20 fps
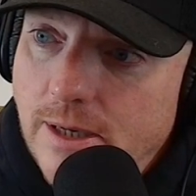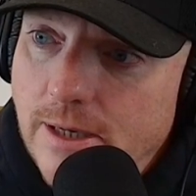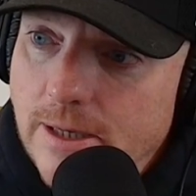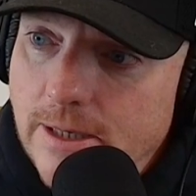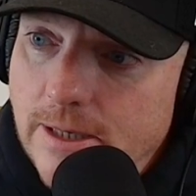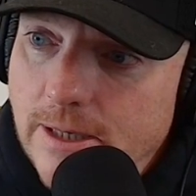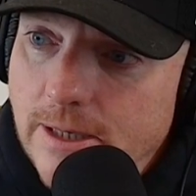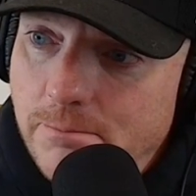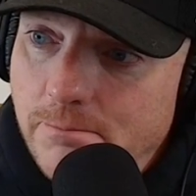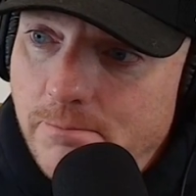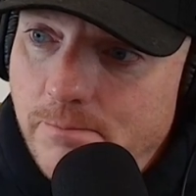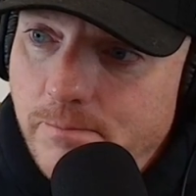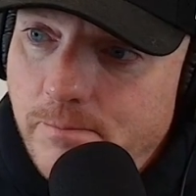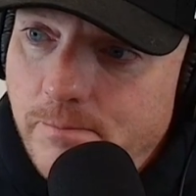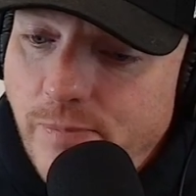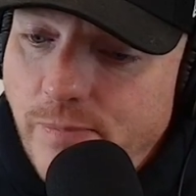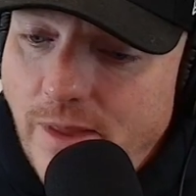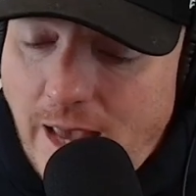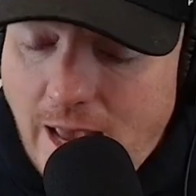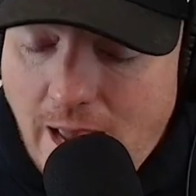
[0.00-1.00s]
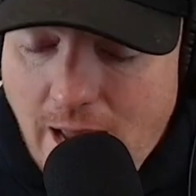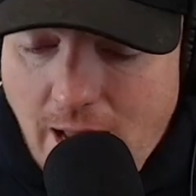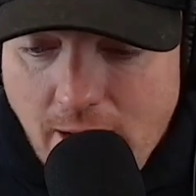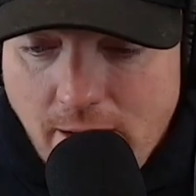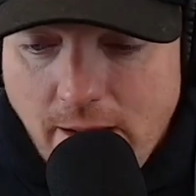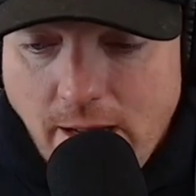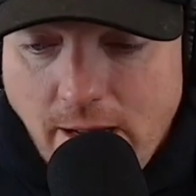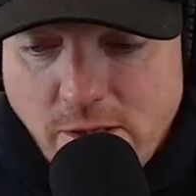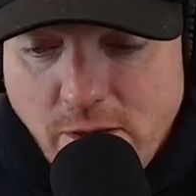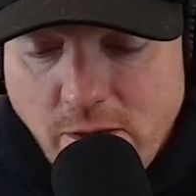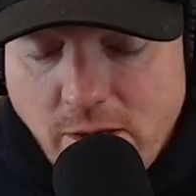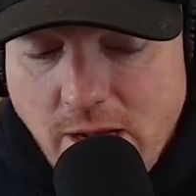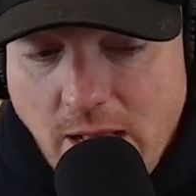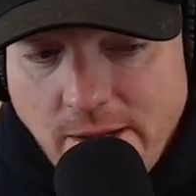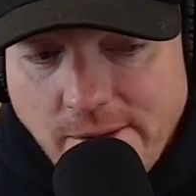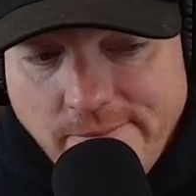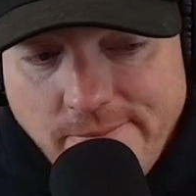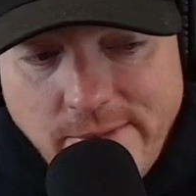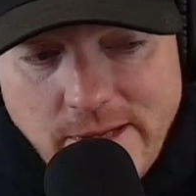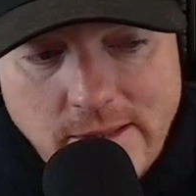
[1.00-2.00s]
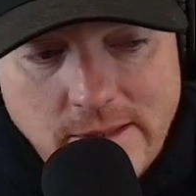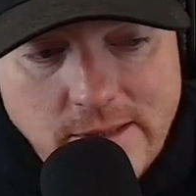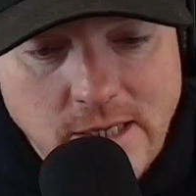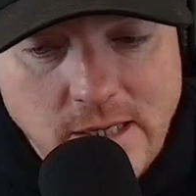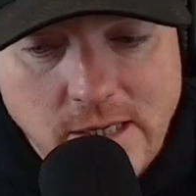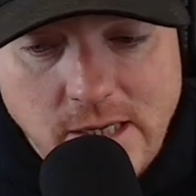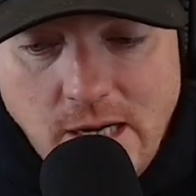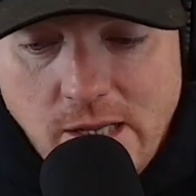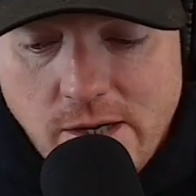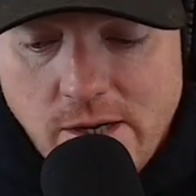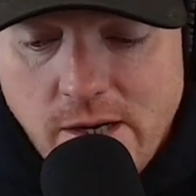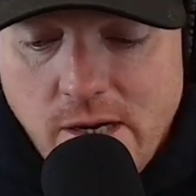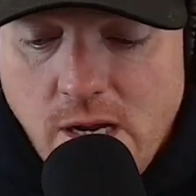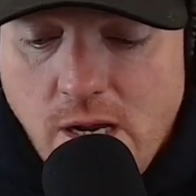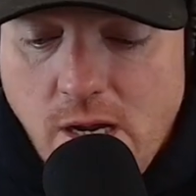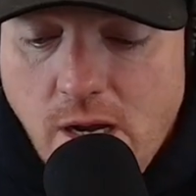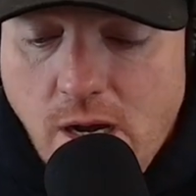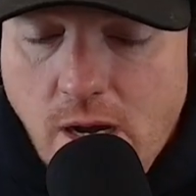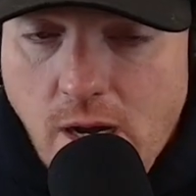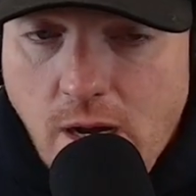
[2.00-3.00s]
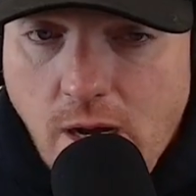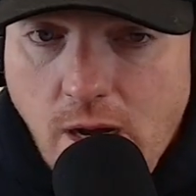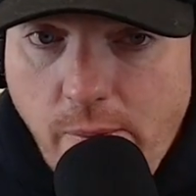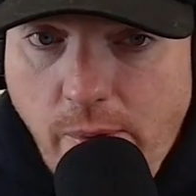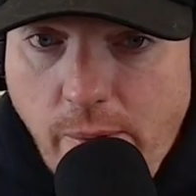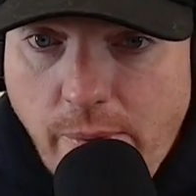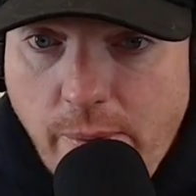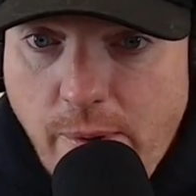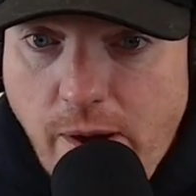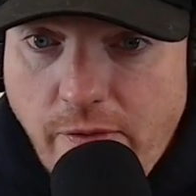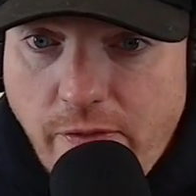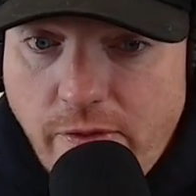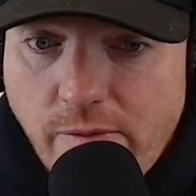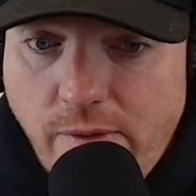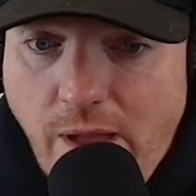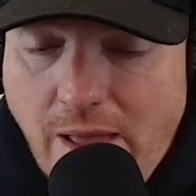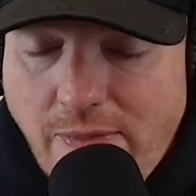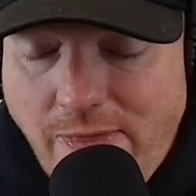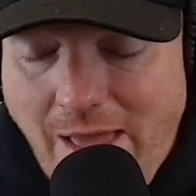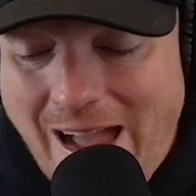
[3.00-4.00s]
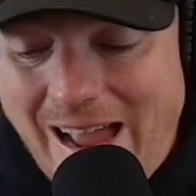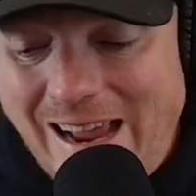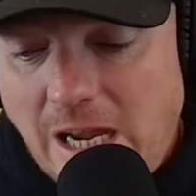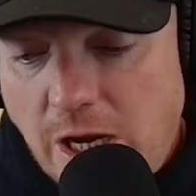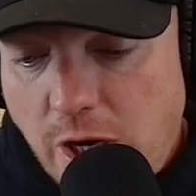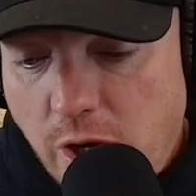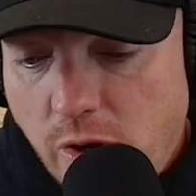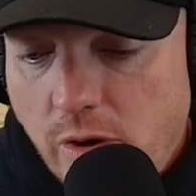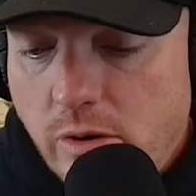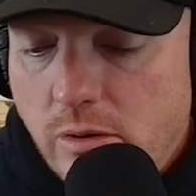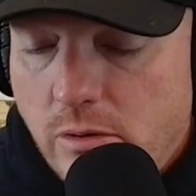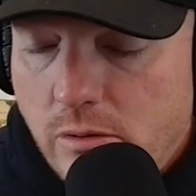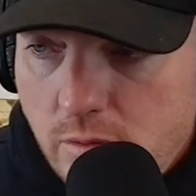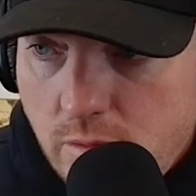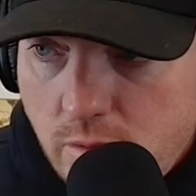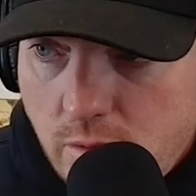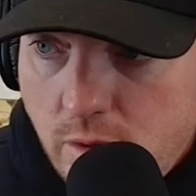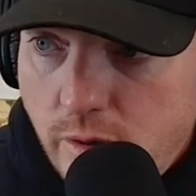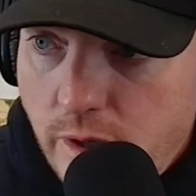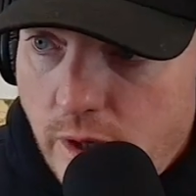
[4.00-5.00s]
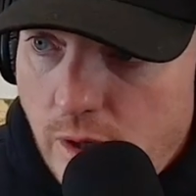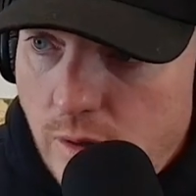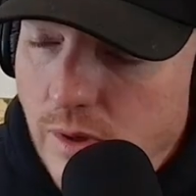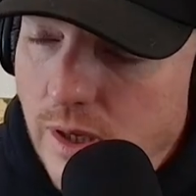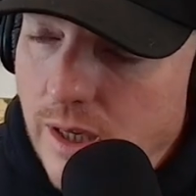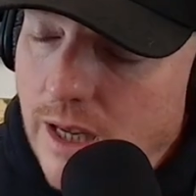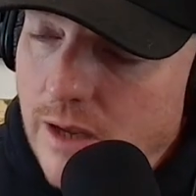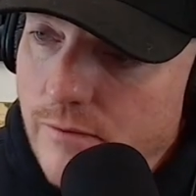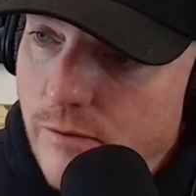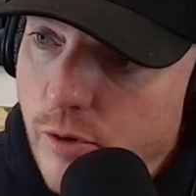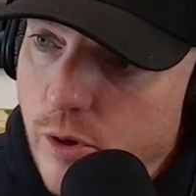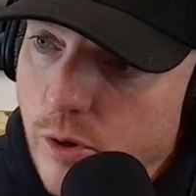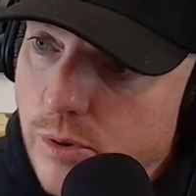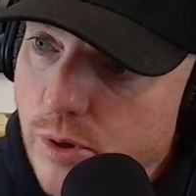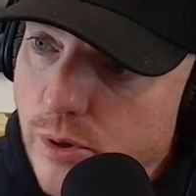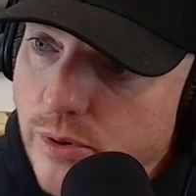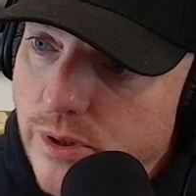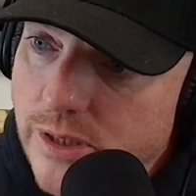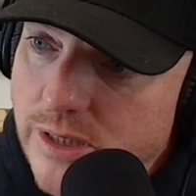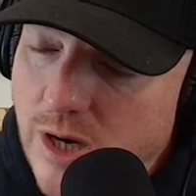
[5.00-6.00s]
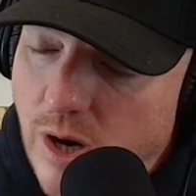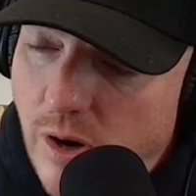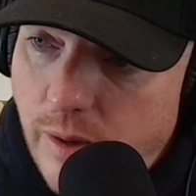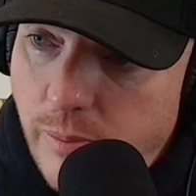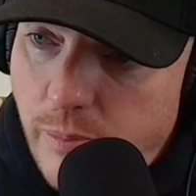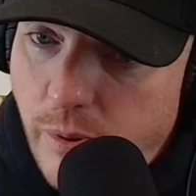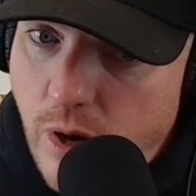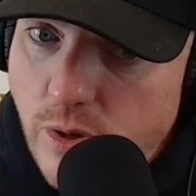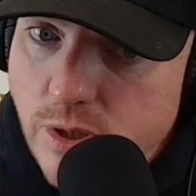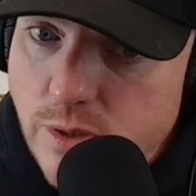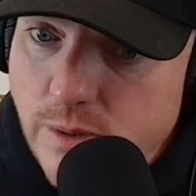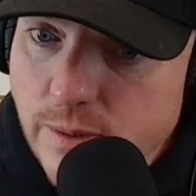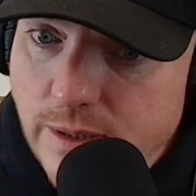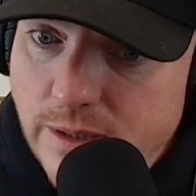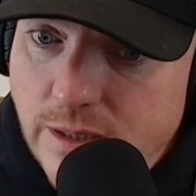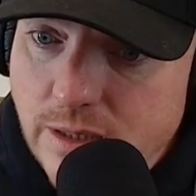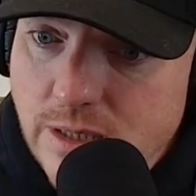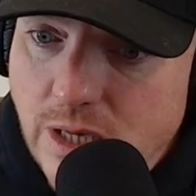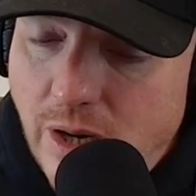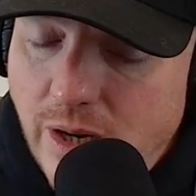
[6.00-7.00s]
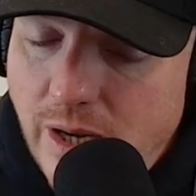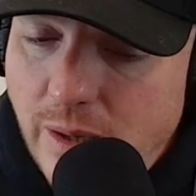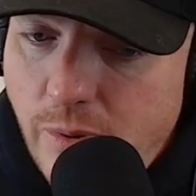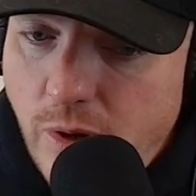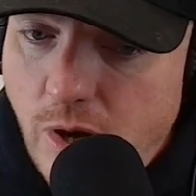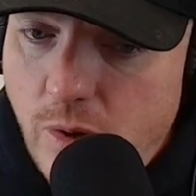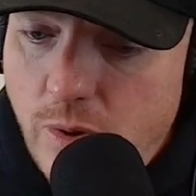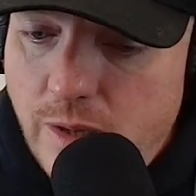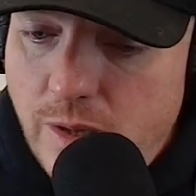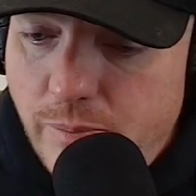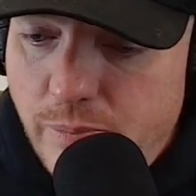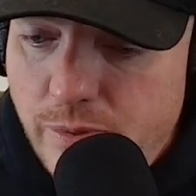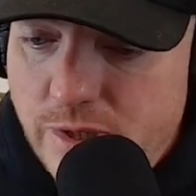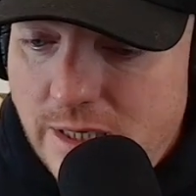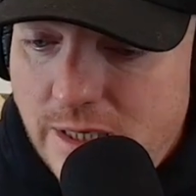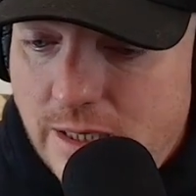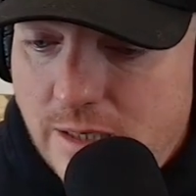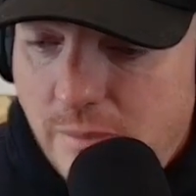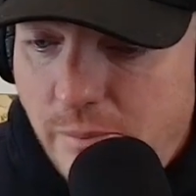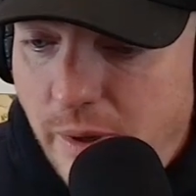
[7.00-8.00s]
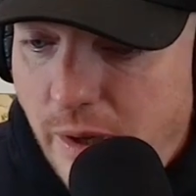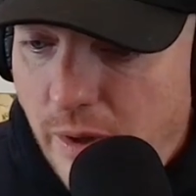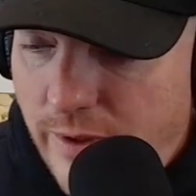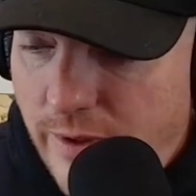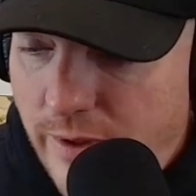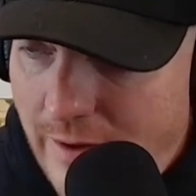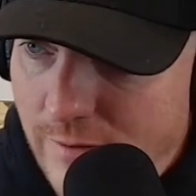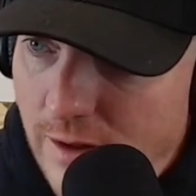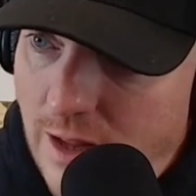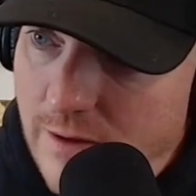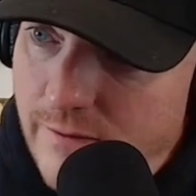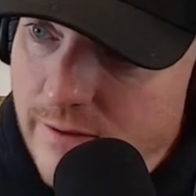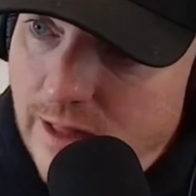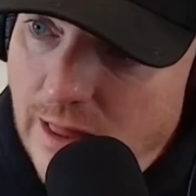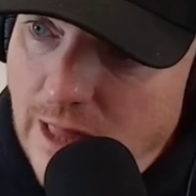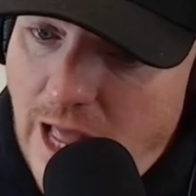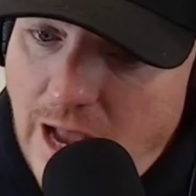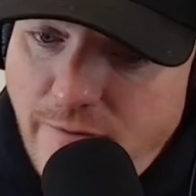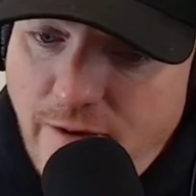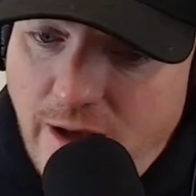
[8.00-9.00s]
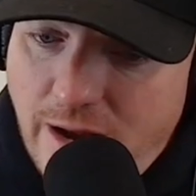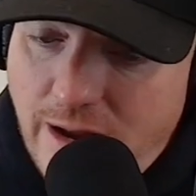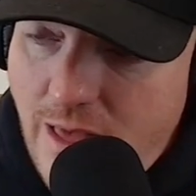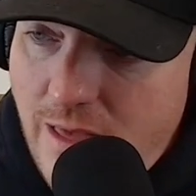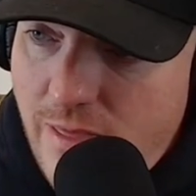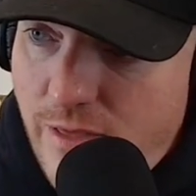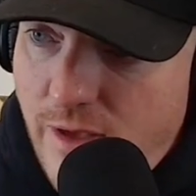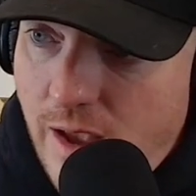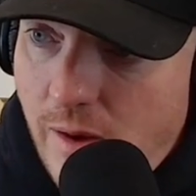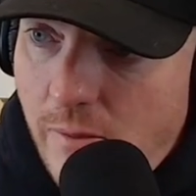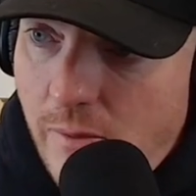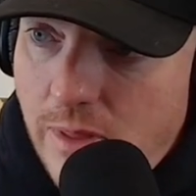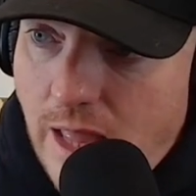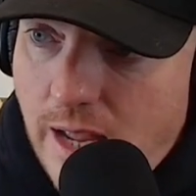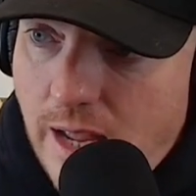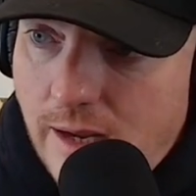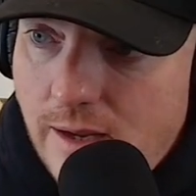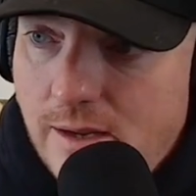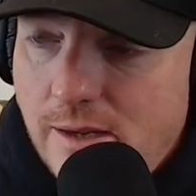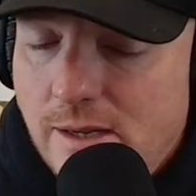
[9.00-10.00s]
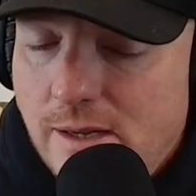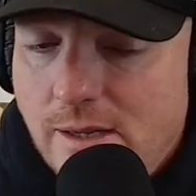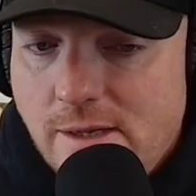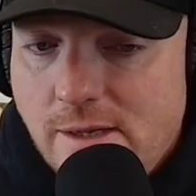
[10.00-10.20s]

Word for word: Ooh, um, yeah, that's a good, it's color. a good color. It's a good mm-hmm. color. Um, and we bought the, at that year, you could only get Voodoo Blue and the T R D Pro. So we bought the T R D Pro and then proceeded to build the ever-loving life out of that thing with like